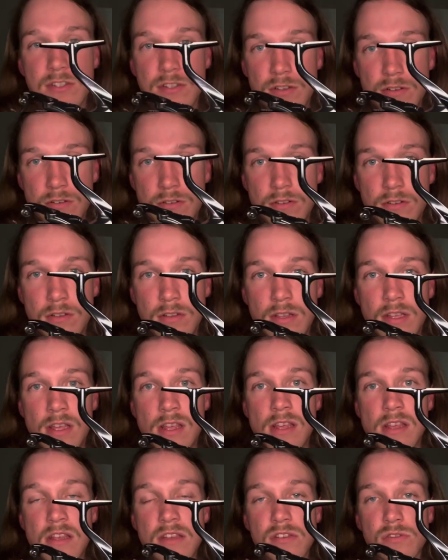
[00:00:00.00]
to
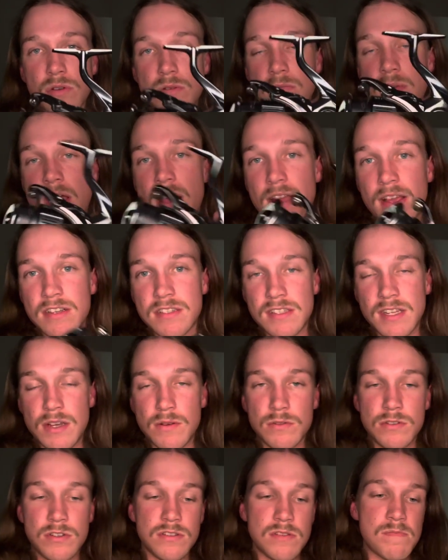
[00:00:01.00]
the Twin Power XD,
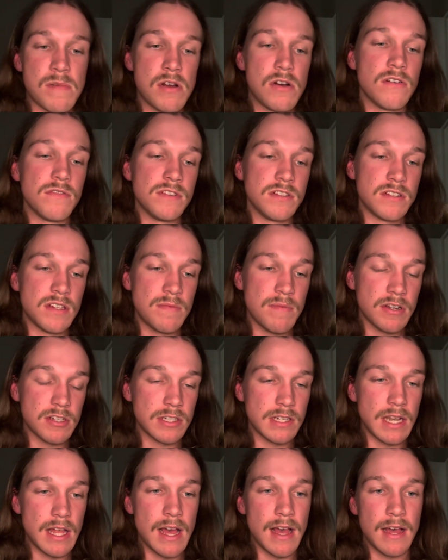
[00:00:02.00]
which is obviously a much
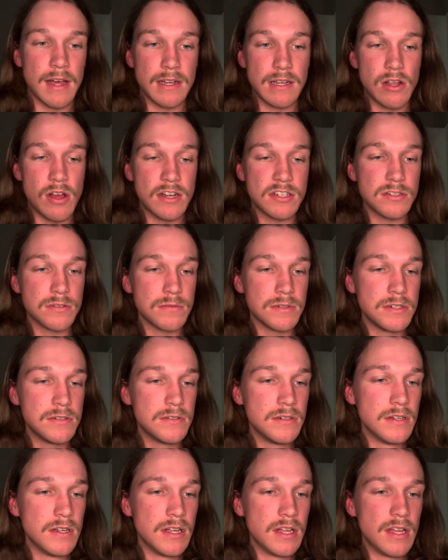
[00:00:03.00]
lighter
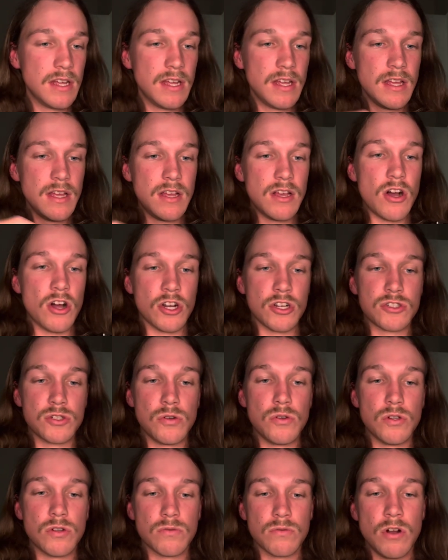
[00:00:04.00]
reel, on a
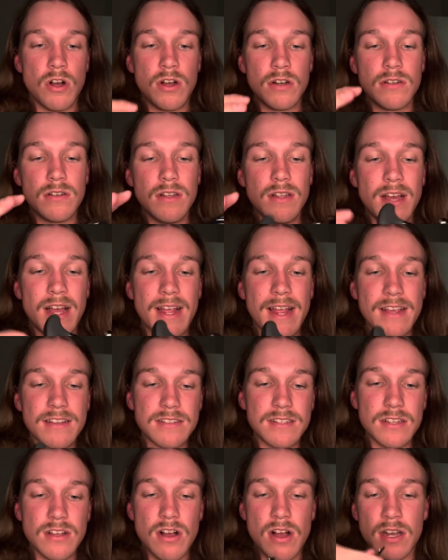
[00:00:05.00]
taller rod, I
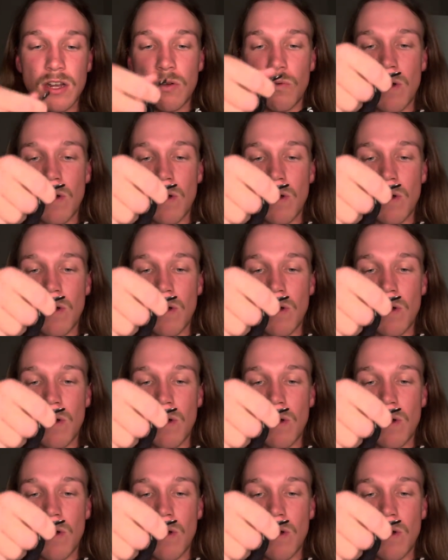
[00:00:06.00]
guess it kind of